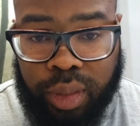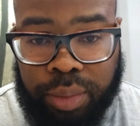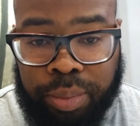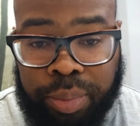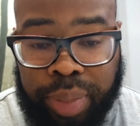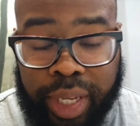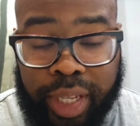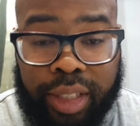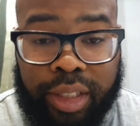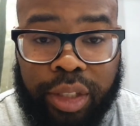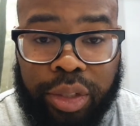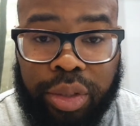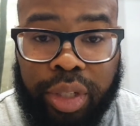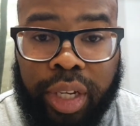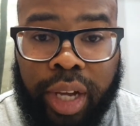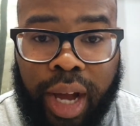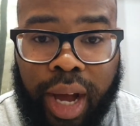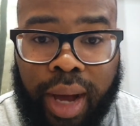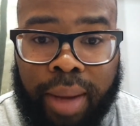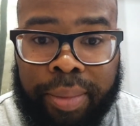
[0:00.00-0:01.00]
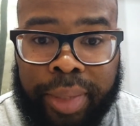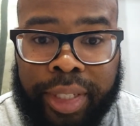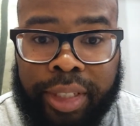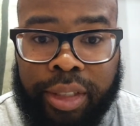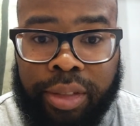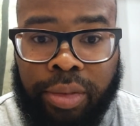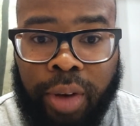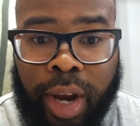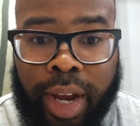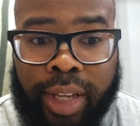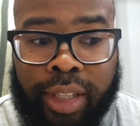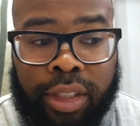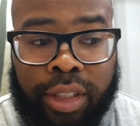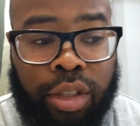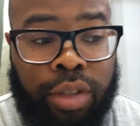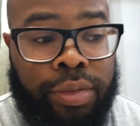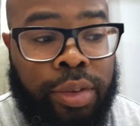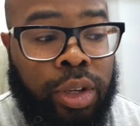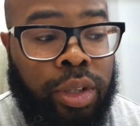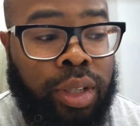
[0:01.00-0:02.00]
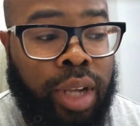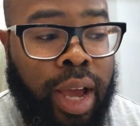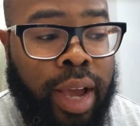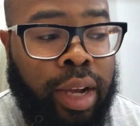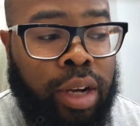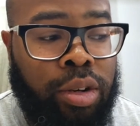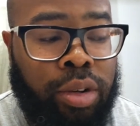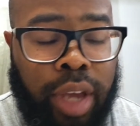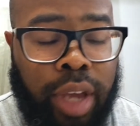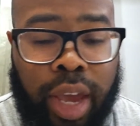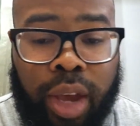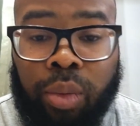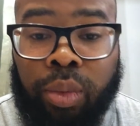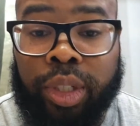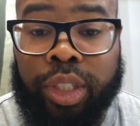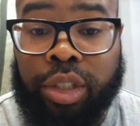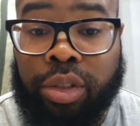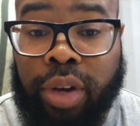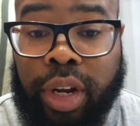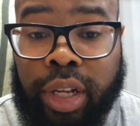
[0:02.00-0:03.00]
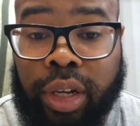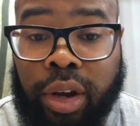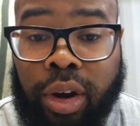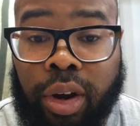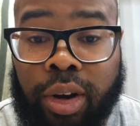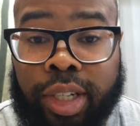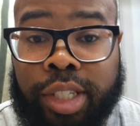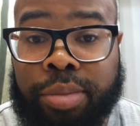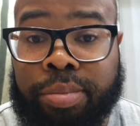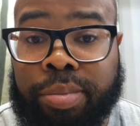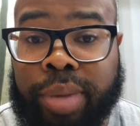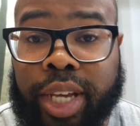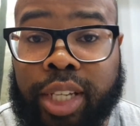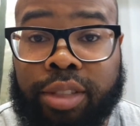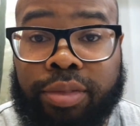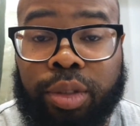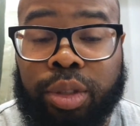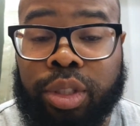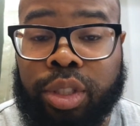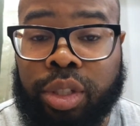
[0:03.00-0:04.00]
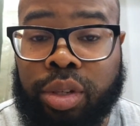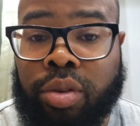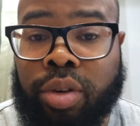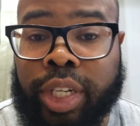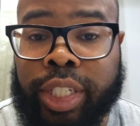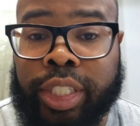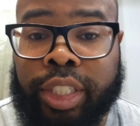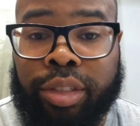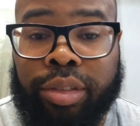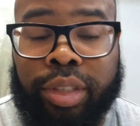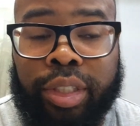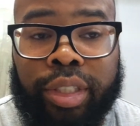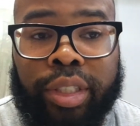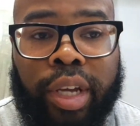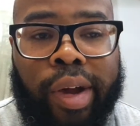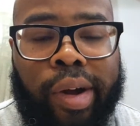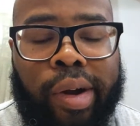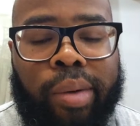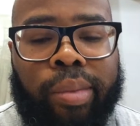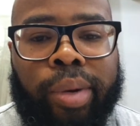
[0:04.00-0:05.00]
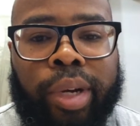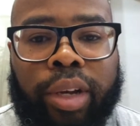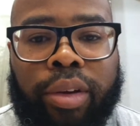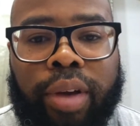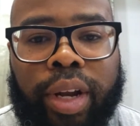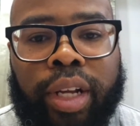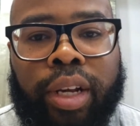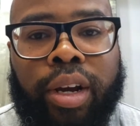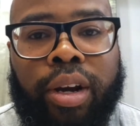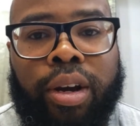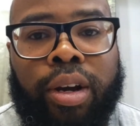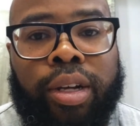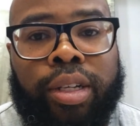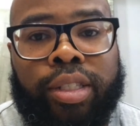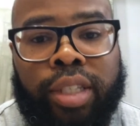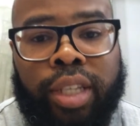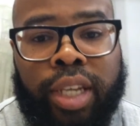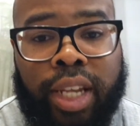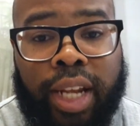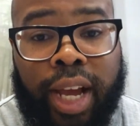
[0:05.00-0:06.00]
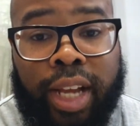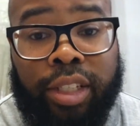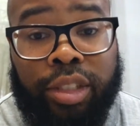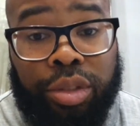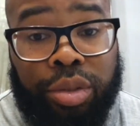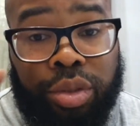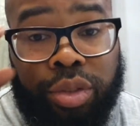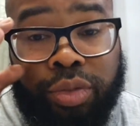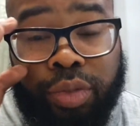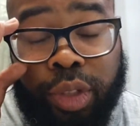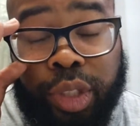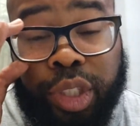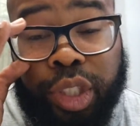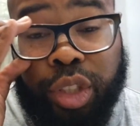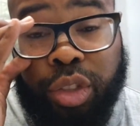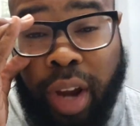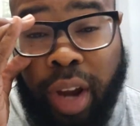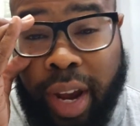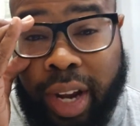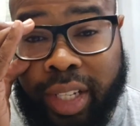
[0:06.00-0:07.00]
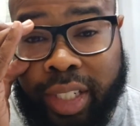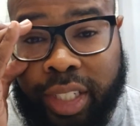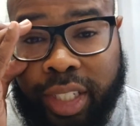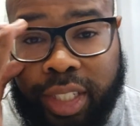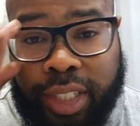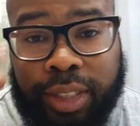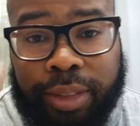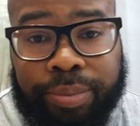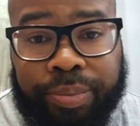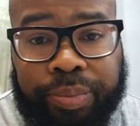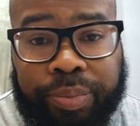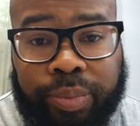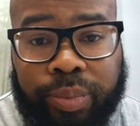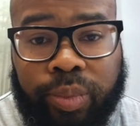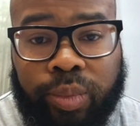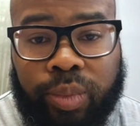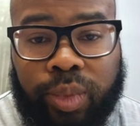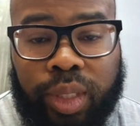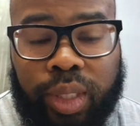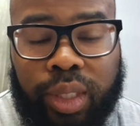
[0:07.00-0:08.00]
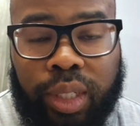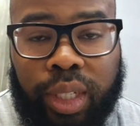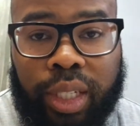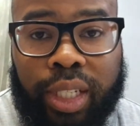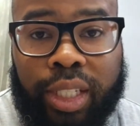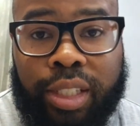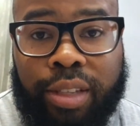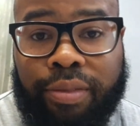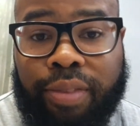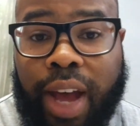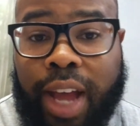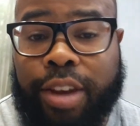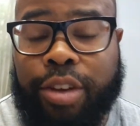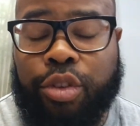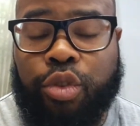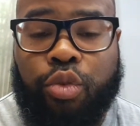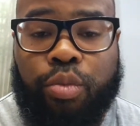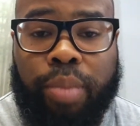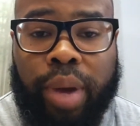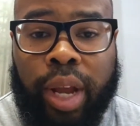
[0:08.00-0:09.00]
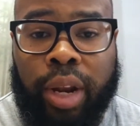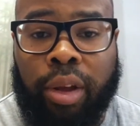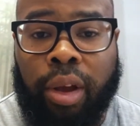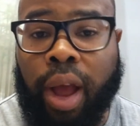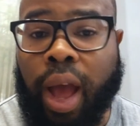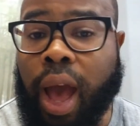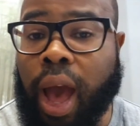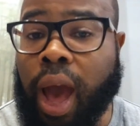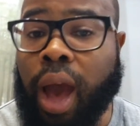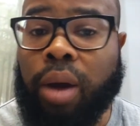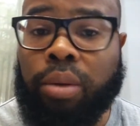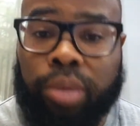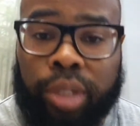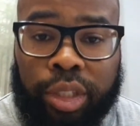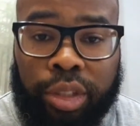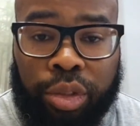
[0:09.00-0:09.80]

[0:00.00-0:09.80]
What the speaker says: pinned to the comments, right? So if you're like, okay, which credit card is best for zero interest? What credit cards can I use for this strategy? Because if I knew better, I would have